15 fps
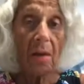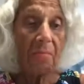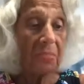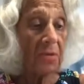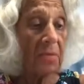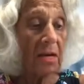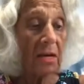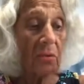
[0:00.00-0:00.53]

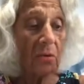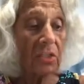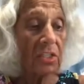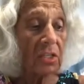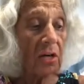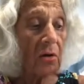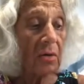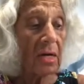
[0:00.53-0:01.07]
No matter what's
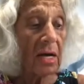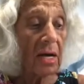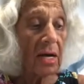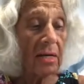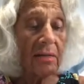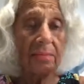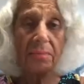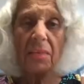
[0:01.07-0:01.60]
going
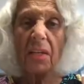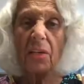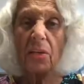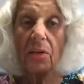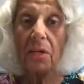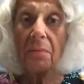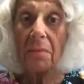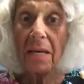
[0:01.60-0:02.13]
on, you
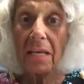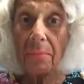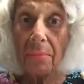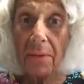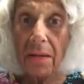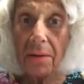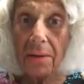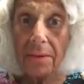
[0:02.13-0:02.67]
can make it
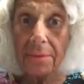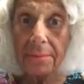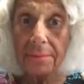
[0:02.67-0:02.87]
better.